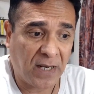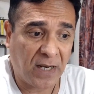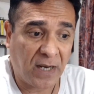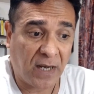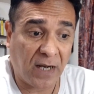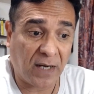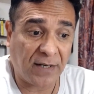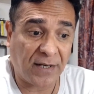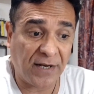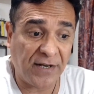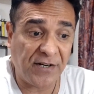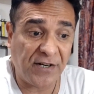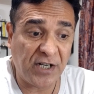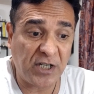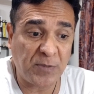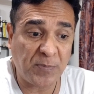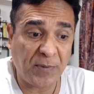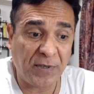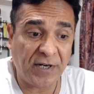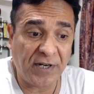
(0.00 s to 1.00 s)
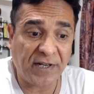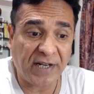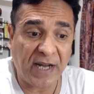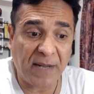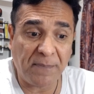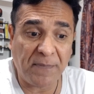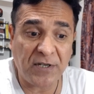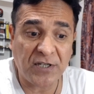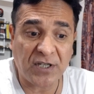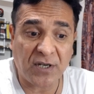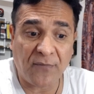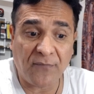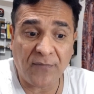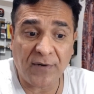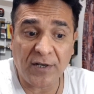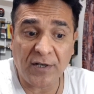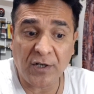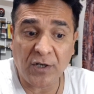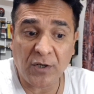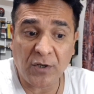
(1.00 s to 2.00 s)
a kindred spirit can be
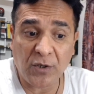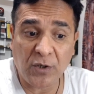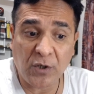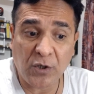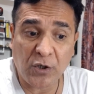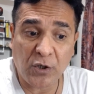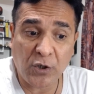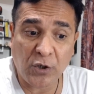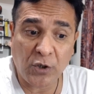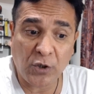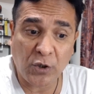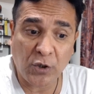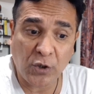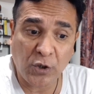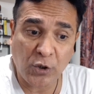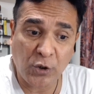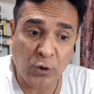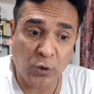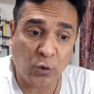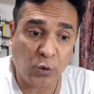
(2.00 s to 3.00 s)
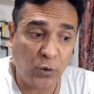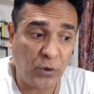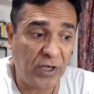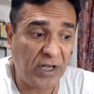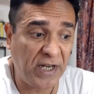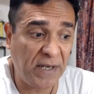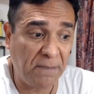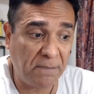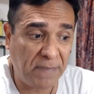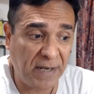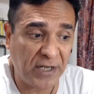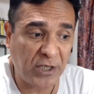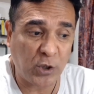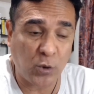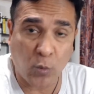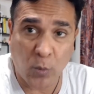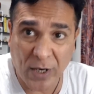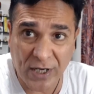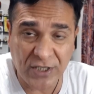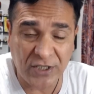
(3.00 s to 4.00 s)
someone you only met
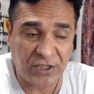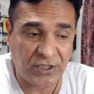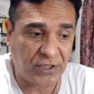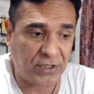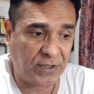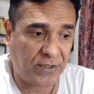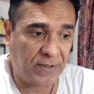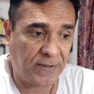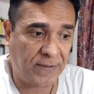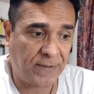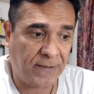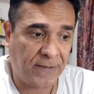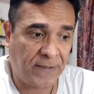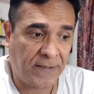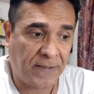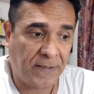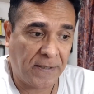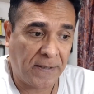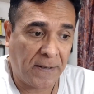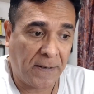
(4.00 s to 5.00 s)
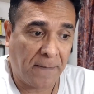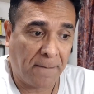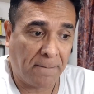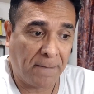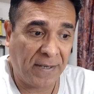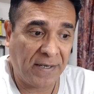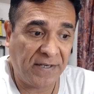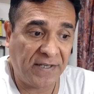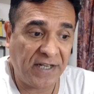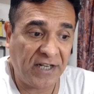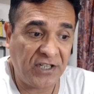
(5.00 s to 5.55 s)
once, but they